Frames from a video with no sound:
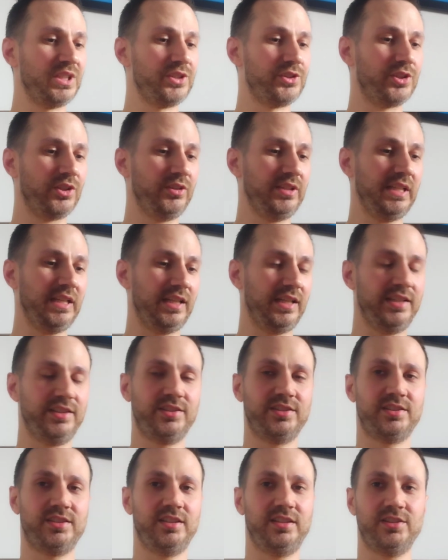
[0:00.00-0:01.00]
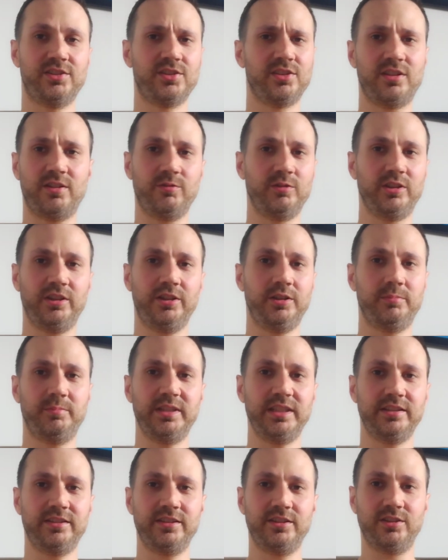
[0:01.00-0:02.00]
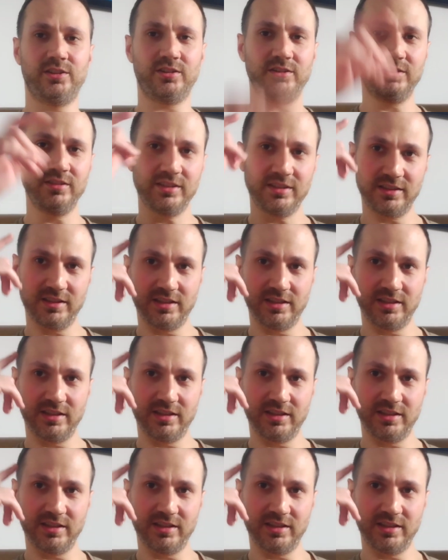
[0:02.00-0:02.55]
So yeah, it's not really a big deal.